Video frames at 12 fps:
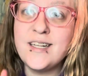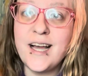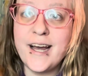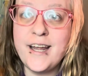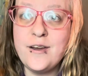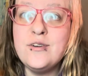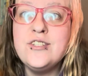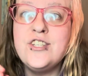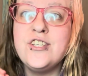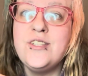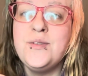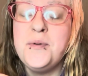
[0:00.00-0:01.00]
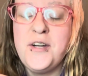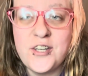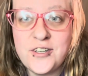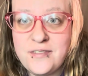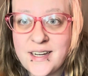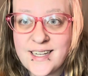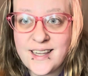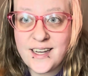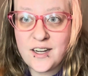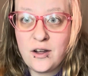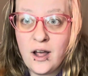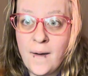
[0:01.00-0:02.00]
lighting was just perfect
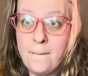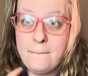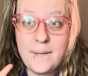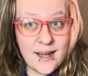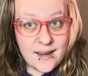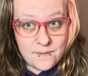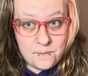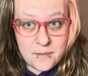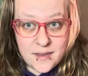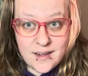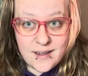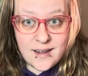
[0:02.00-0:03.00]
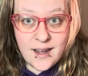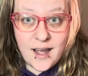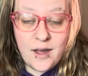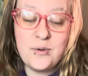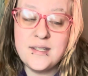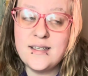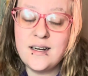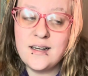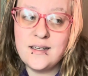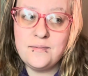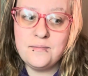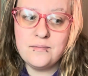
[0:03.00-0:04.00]
there, but it was not
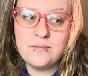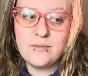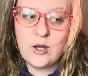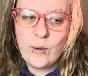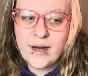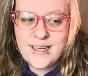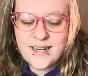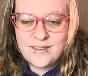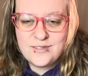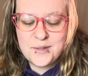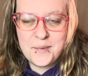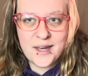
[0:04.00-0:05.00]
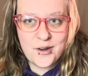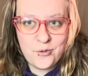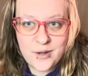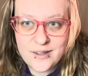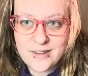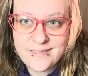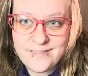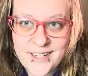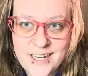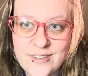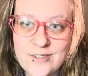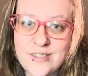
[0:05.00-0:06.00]
quite enough to make a real
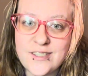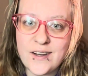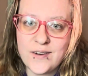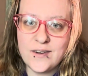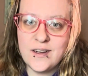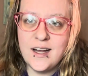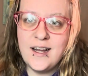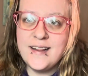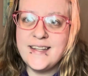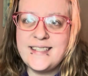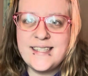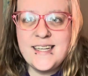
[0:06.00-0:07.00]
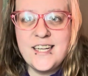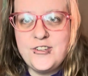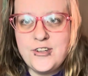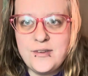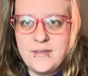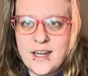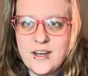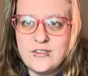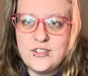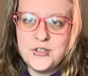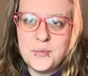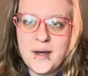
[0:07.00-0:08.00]
video. So this is an entry video
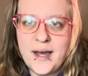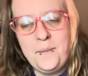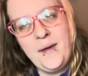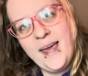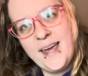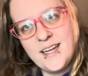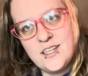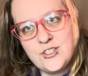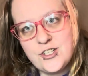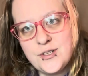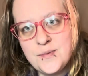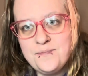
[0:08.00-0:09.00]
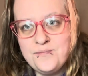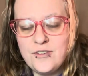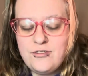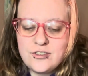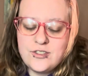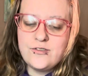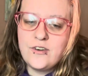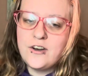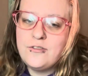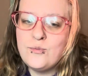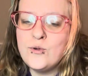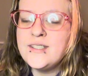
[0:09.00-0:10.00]
to my page. First of all,
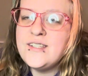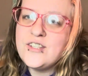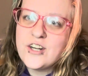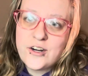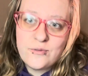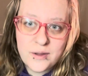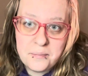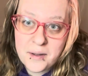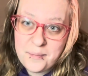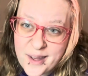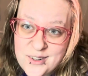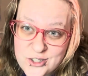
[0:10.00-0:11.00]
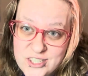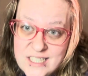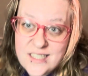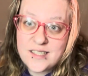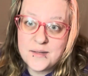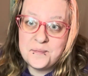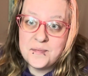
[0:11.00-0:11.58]
let's start with my boundaries.